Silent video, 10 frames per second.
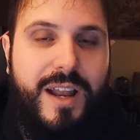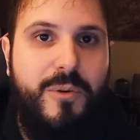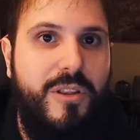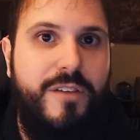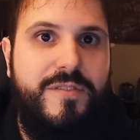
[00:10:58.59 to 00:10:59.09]
I
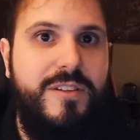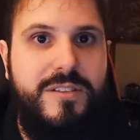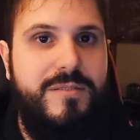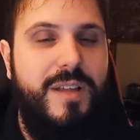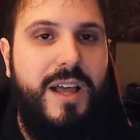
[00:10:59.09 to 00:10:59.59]

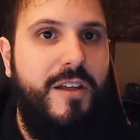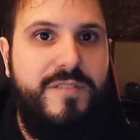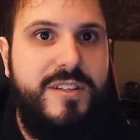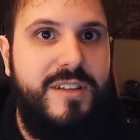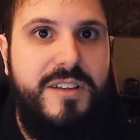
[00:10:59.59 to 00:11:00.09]

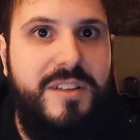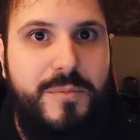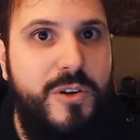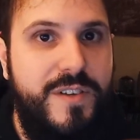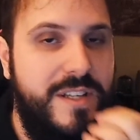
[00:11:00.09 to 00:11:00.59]
love discussing
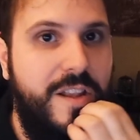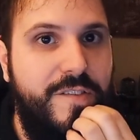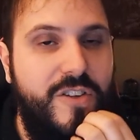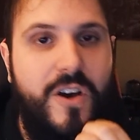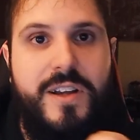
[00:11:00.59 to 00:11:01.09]
movies. I
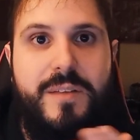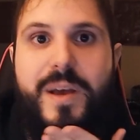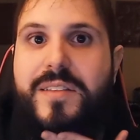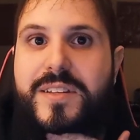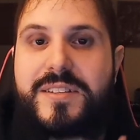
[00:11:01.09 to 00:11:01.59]
love talking
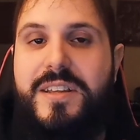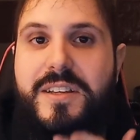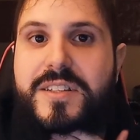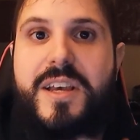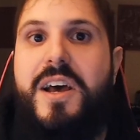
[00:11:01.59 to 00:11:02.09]
about these
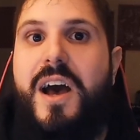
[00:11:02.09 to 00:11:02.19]
things.